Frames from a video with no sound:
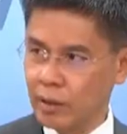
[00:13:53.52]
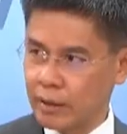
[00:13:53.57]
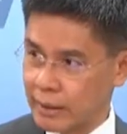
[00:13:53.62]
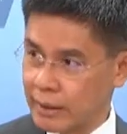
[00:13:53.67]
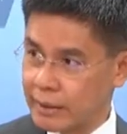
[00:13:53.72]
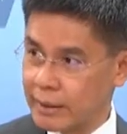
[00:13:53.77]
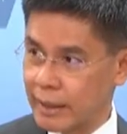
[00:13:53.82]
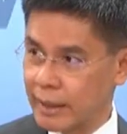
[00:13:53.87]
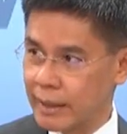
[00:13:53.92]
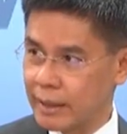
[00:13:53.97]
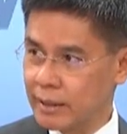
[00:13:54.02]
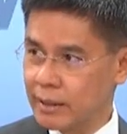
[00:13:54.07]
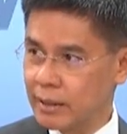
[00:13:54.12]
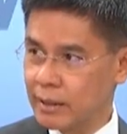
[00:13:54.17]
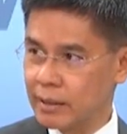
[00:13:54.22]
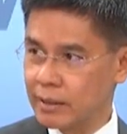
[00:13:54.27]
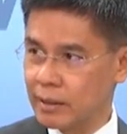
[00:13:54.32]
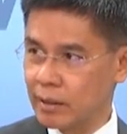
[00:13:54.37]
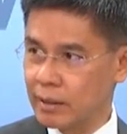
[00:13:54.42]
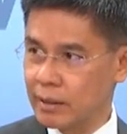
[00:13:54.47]
not easy.
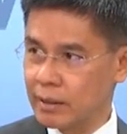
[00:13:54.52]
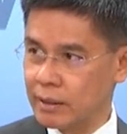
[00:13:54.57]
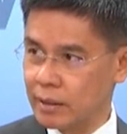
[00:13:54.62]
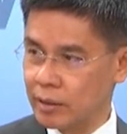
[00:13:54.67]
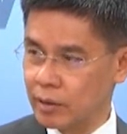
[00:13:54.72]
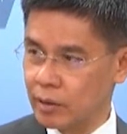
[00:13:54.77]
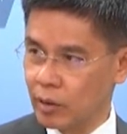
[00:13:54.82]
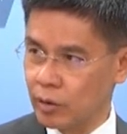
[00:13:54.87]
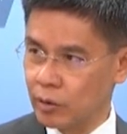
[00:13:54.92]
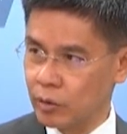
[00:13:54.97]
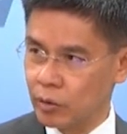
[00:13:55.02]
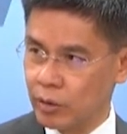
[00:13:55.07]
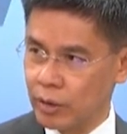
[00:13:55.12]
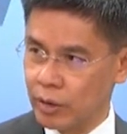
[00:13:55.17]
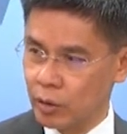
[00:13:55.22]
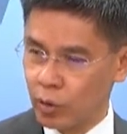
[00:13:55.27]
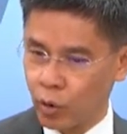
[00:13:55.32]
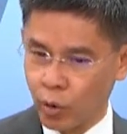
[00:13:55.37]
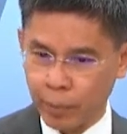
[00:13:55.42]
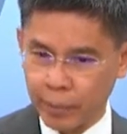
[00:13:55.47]
So not easy. You
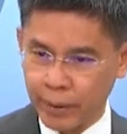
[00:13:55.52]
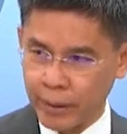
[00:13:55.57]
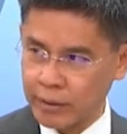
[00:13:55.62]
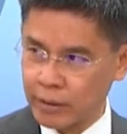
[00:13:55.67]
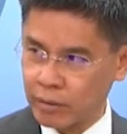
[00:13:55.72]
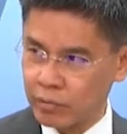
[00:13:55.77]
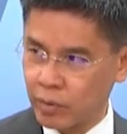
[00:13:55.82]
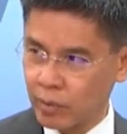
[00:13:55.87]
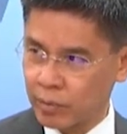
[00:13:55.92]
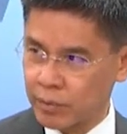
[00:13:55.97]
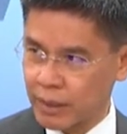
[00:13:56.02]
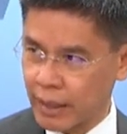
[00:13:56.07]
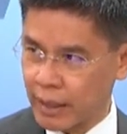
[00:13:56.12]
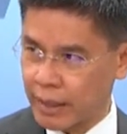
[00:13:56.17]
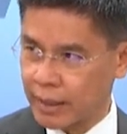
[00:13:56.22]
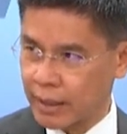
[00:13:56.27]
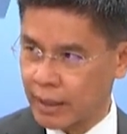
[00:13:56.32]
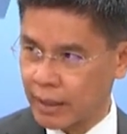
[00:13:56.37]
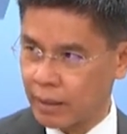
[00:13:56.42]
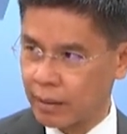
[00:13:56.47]
need cooperation from
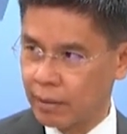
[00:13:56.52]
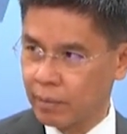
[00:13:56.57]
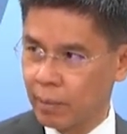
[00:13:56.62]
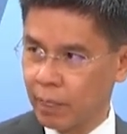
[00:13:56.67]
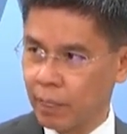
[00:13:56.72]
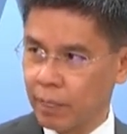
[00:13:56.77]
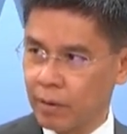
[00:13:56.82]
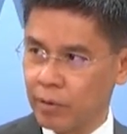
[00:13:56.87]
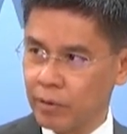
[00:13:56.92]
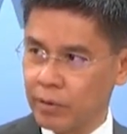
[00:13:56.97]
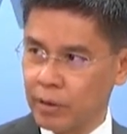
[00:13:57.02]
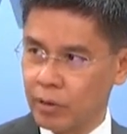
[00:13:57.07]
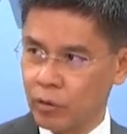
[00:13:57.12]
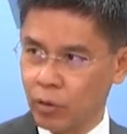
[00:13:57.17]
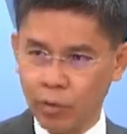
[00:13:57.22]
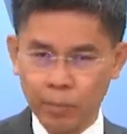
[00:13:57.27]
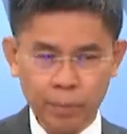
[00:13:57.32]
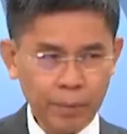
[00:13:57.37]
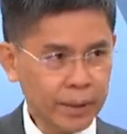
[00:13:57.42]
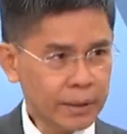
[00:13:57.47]
China. Yeah. You need
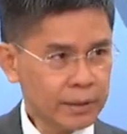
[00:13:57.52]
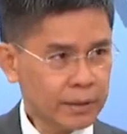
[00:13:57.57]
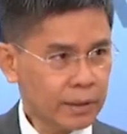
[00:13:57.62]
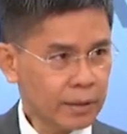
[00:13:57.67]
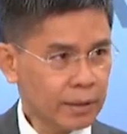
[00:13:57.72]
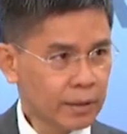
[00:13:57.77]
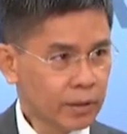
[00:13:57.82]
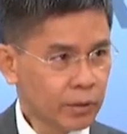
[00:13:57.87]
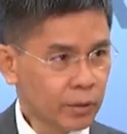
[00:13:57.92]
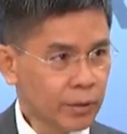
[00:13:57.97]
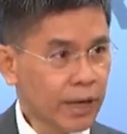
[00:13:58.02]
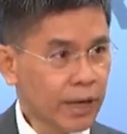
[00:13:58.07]
cooperation. You